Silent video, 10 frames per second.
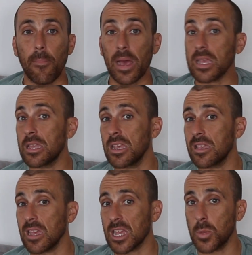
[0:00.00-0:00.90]
Past
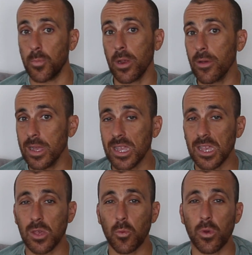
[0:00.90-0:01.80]
this
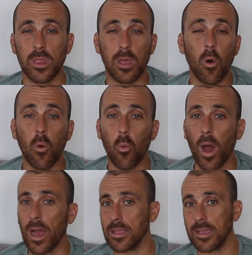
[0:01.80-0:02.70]
experience, with no
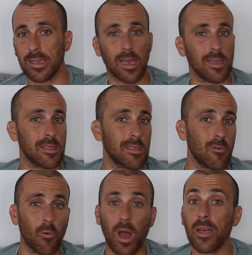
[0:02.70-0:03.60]

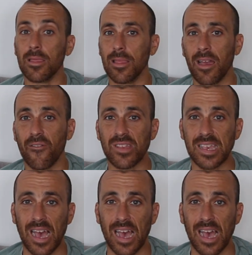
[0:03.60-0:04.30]
wildlife